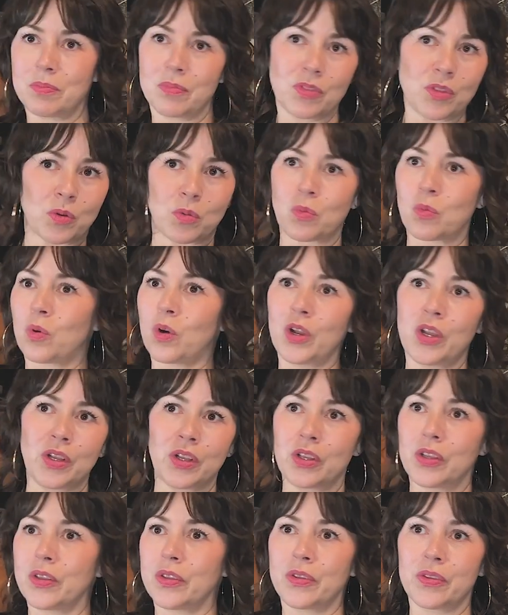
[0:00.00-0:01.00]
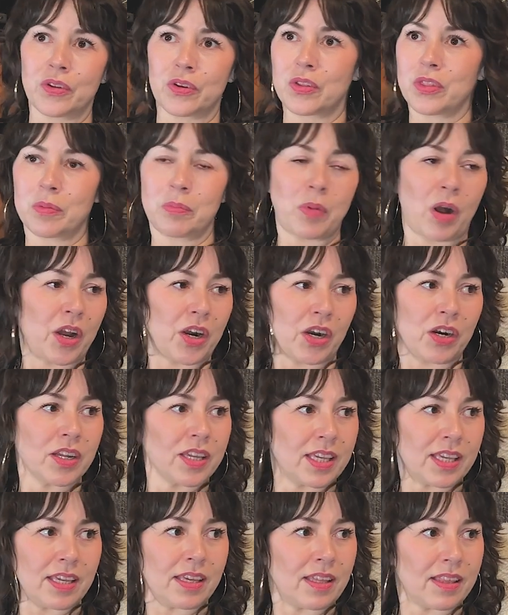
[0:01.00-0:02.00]
royal or the
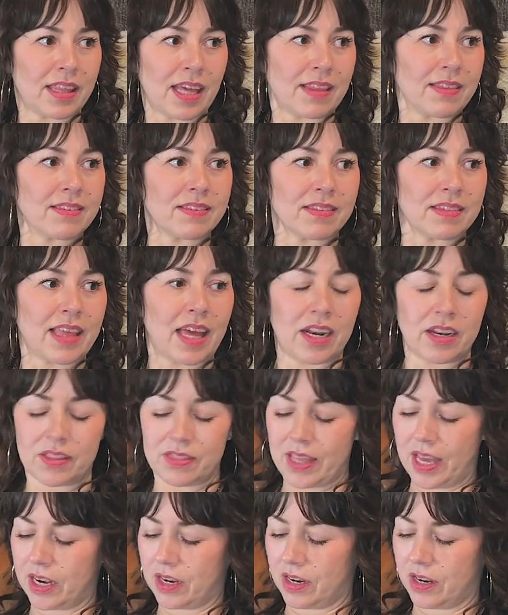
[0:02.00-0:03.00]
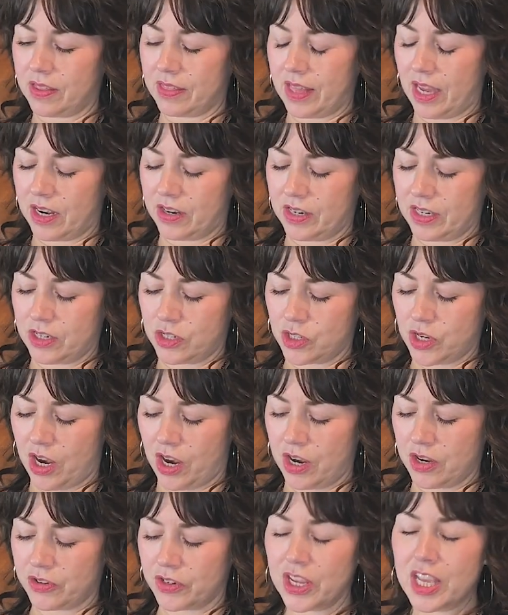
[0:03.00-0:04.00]
monarchy that are in
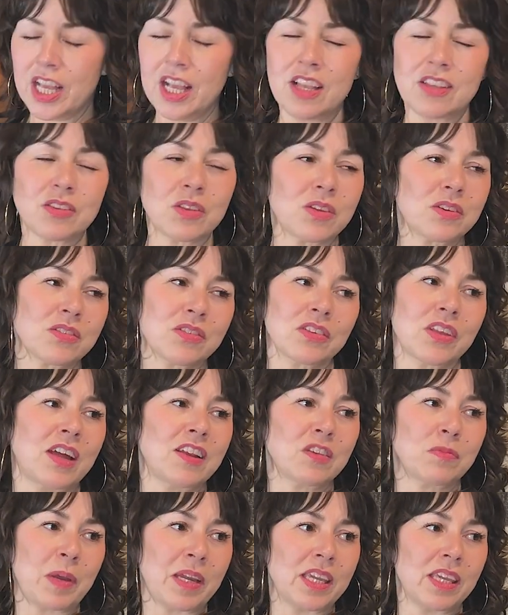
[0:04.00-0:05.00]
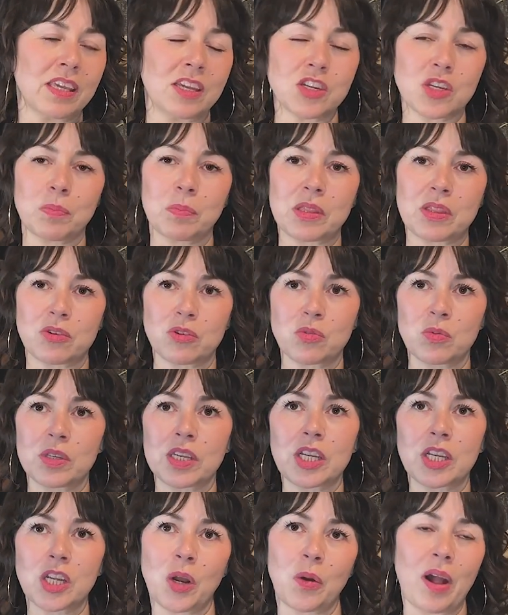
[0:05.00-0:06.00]
charge. So there's a lot of speculation, but there's
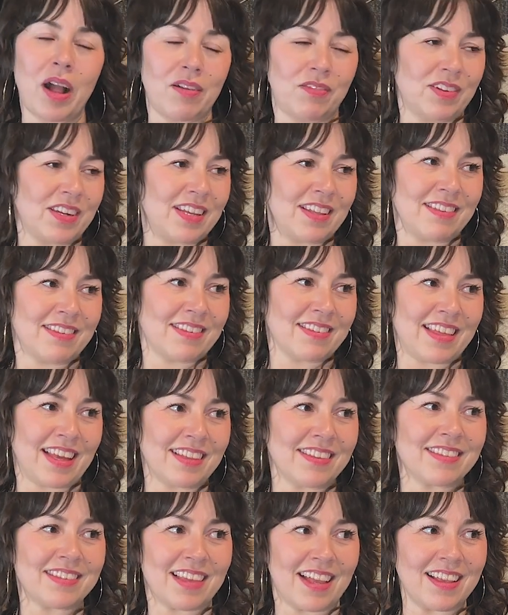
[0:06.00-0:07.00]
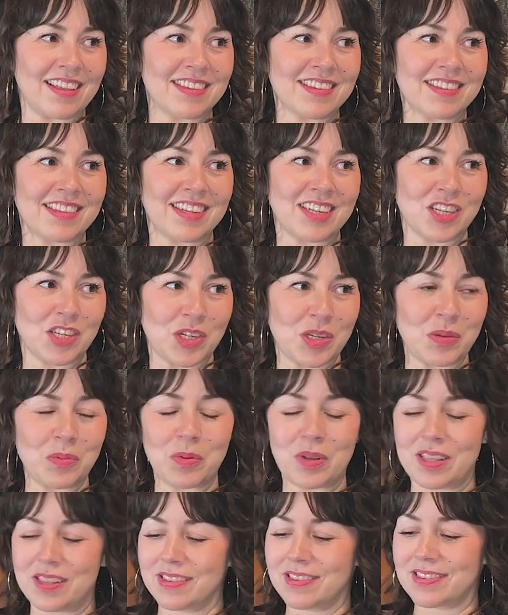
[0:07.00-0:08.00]
really no evidence that says that she
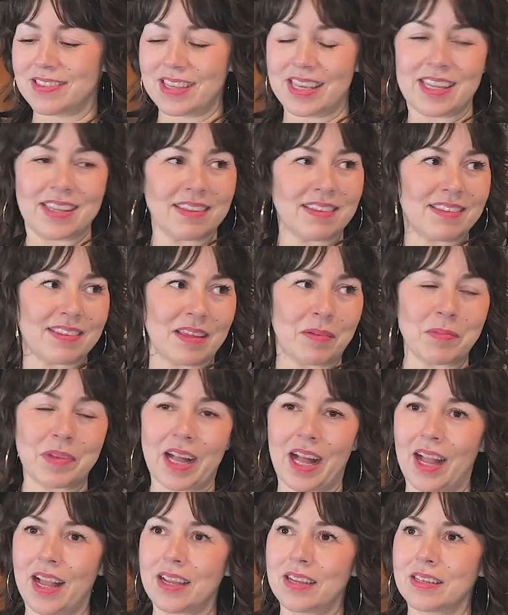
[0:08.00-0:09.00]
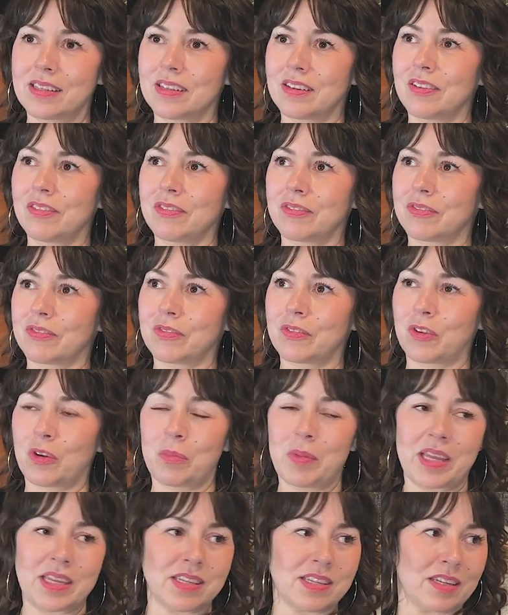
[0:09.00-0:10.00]
was in some kind of
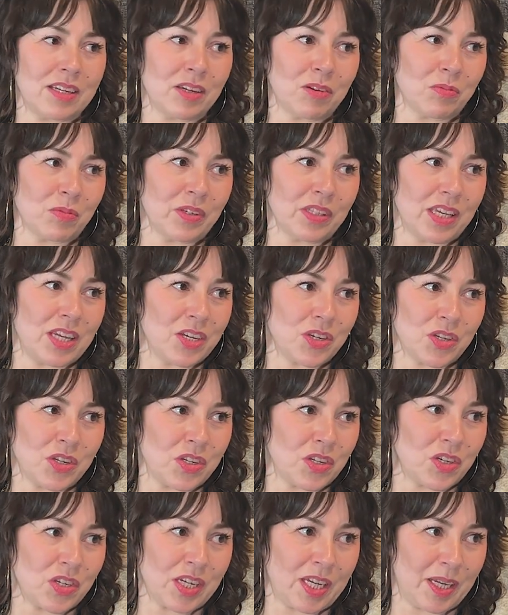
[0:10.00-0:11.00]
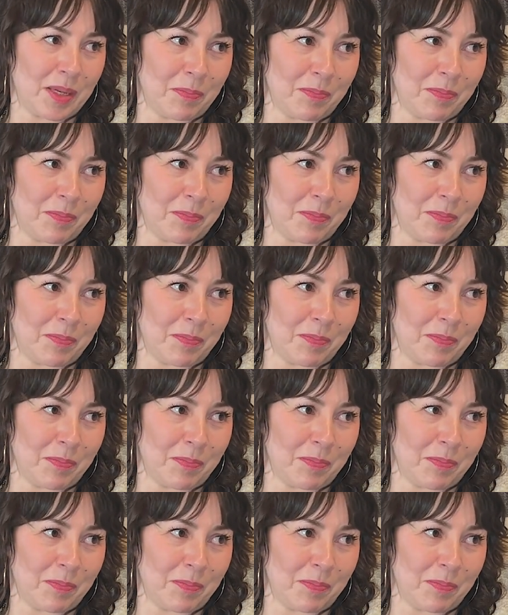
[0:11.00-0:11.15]
romantic relationship.